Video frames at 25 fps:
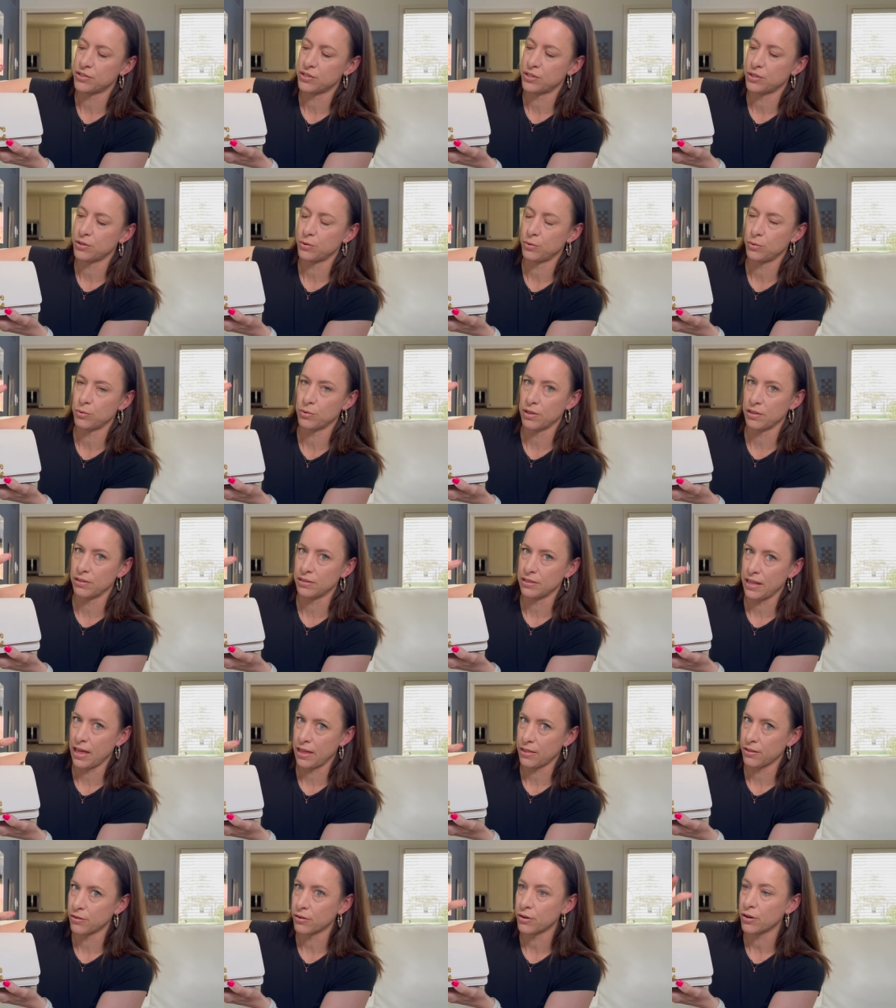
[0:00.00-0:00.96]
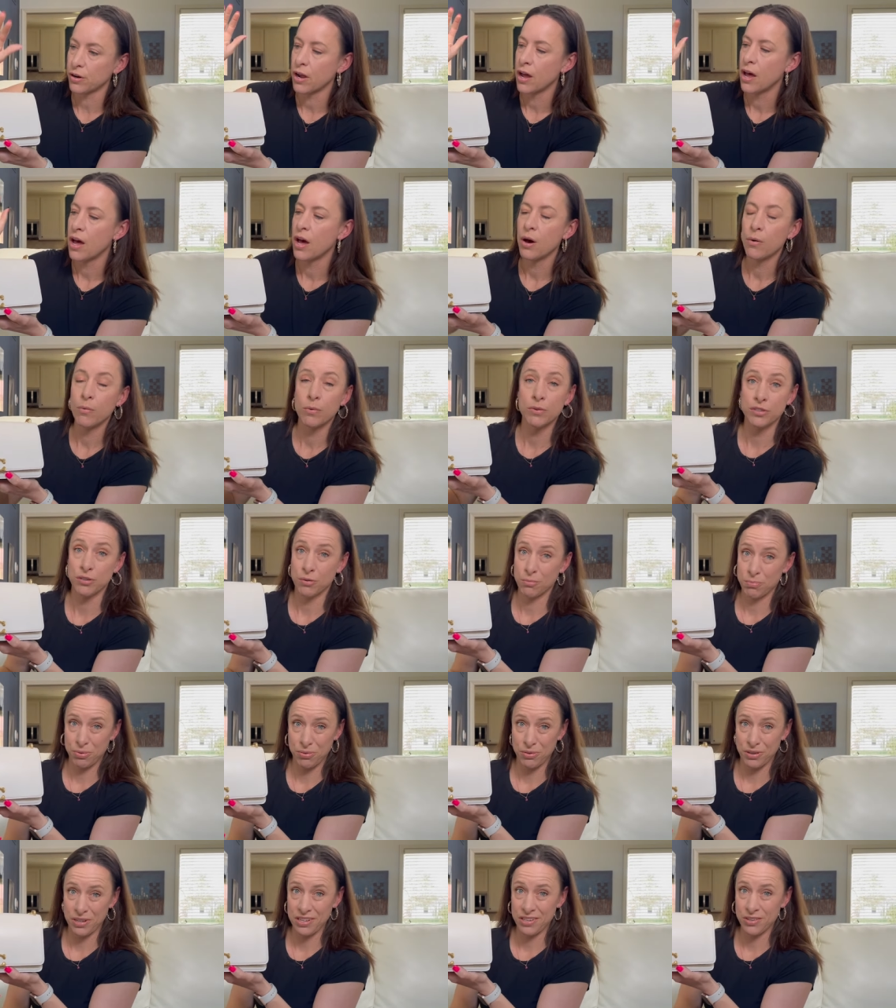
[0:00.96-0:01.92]
to the leather, which are
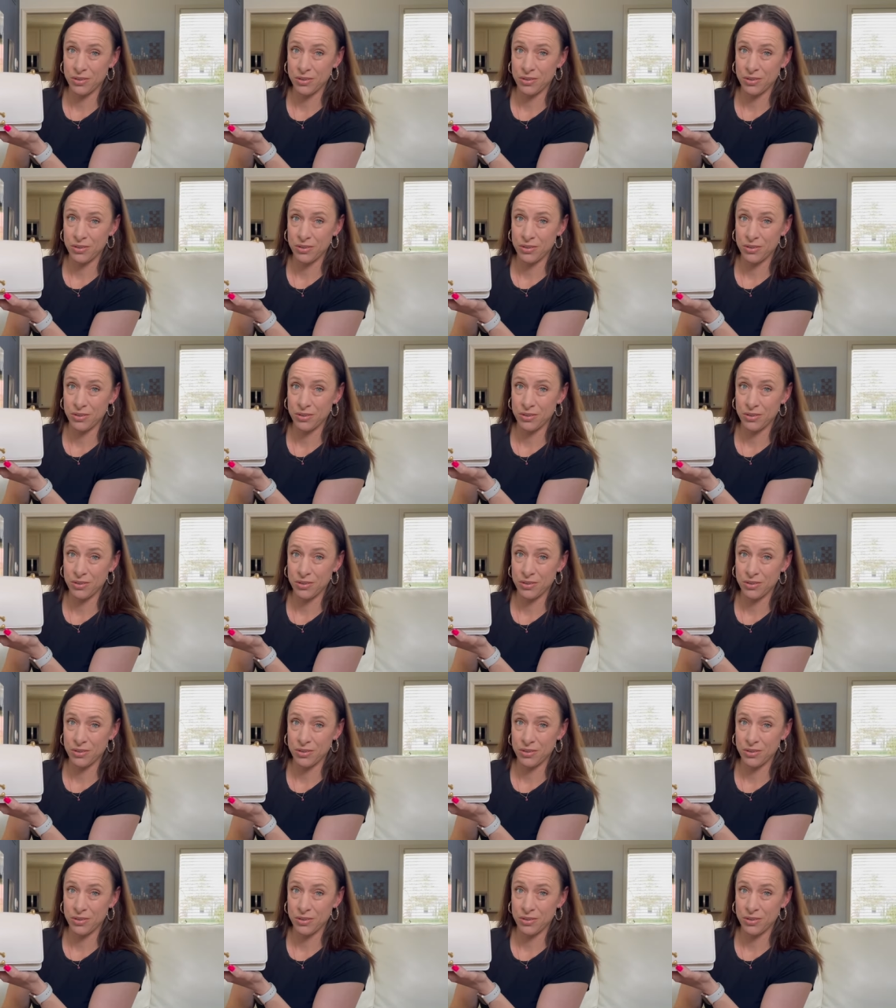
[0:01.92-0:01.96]
pretty